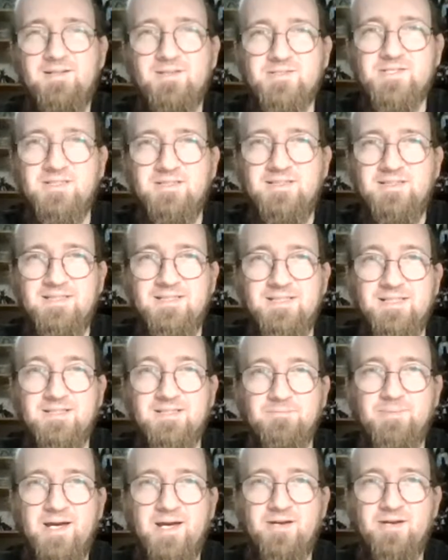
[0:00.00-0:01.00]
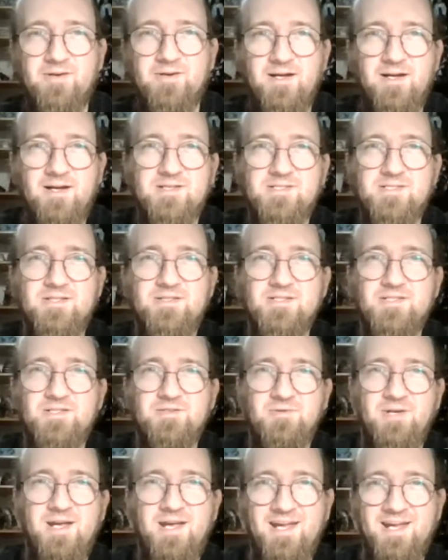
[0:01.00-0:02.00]
looks a little better, I guess, on the
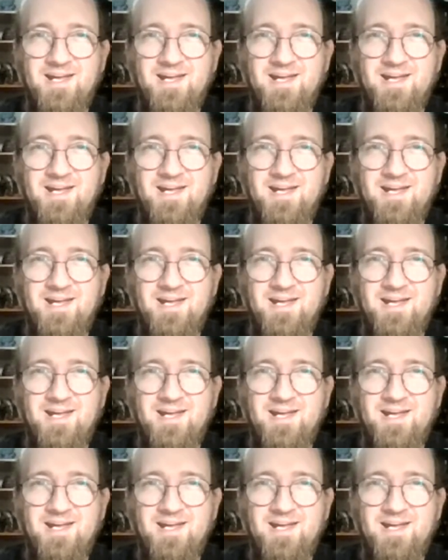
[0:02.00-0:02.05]
screen.